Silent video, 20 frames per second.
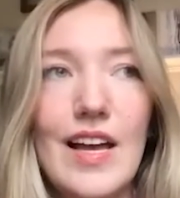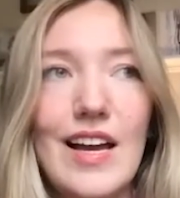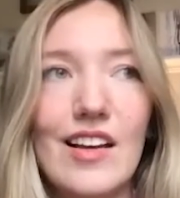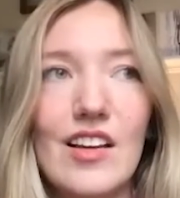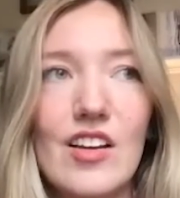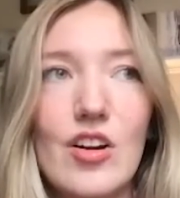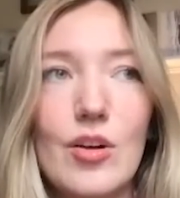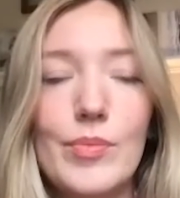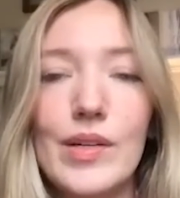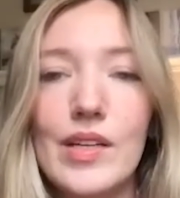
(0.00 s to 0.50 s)

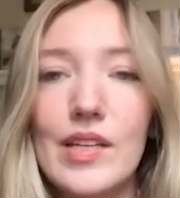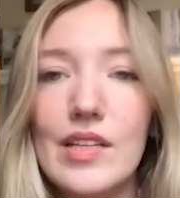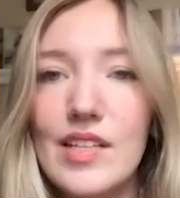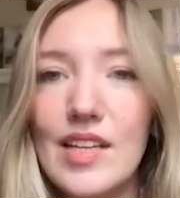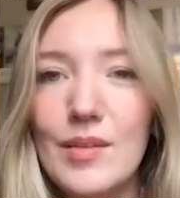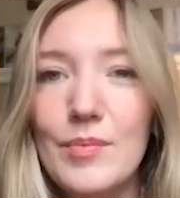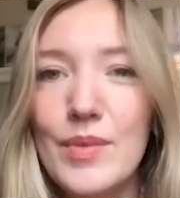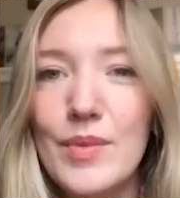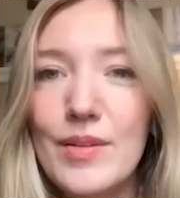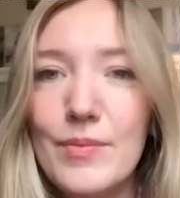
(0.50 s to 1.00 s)
economic
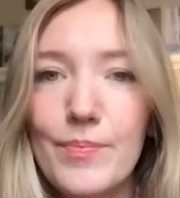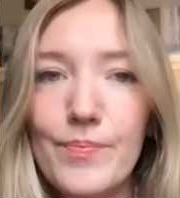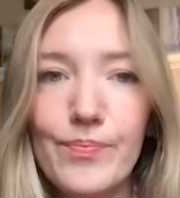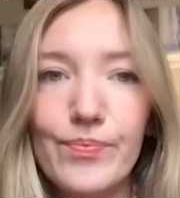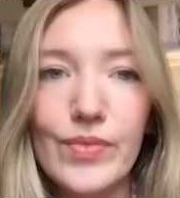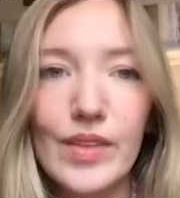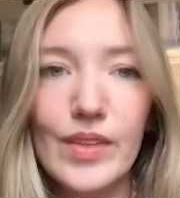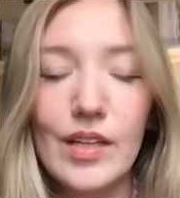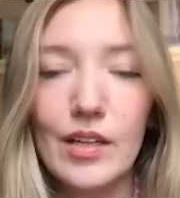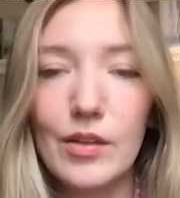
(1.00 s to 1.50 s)
containment,
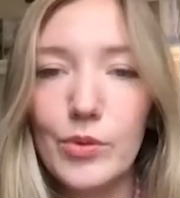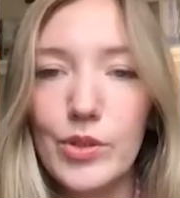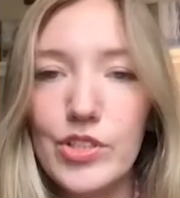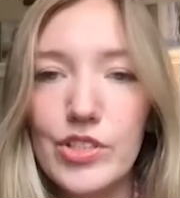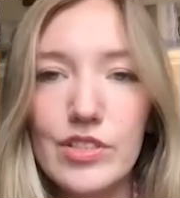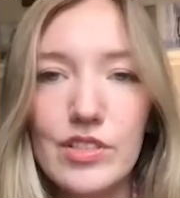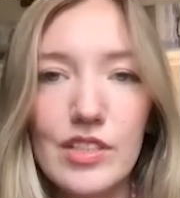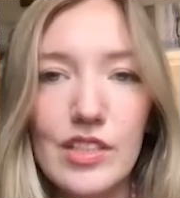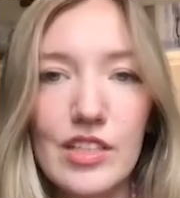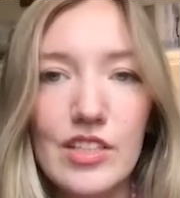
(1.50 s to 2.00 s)
which
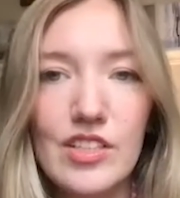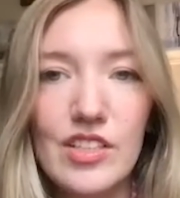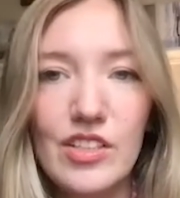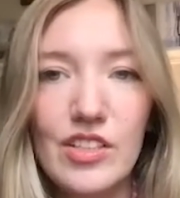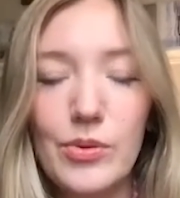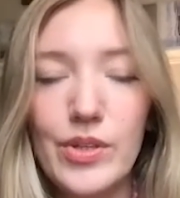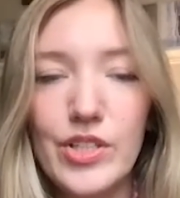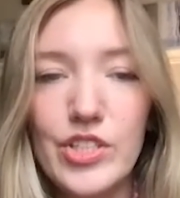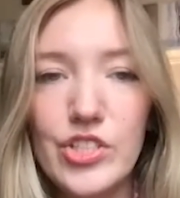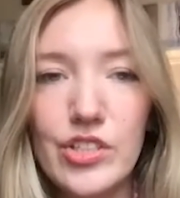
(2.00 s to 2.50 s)
is a
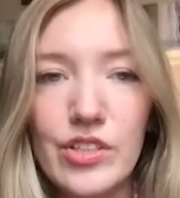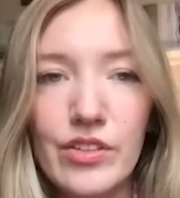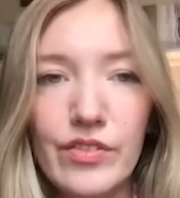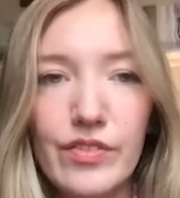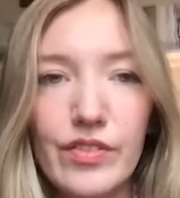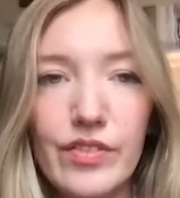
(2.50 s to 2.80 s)
continuation of the